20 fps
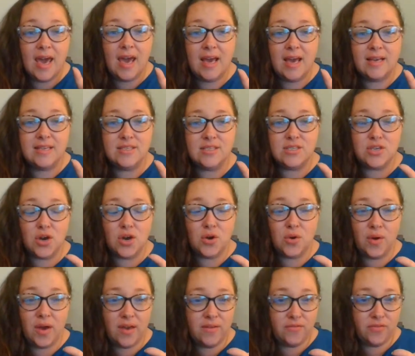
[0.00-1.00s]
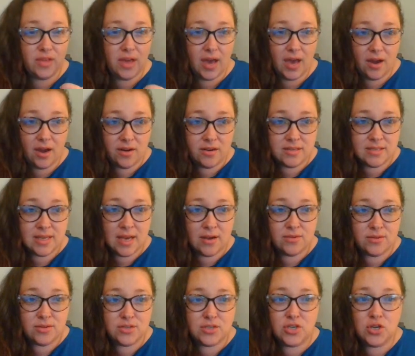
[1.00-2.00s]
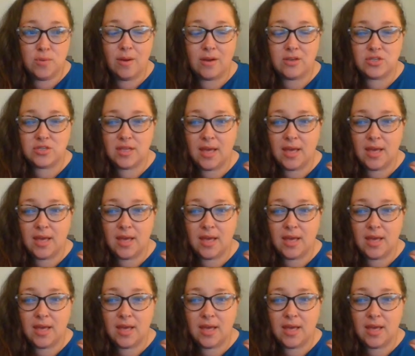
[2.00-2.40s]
And so if the air sound is too much,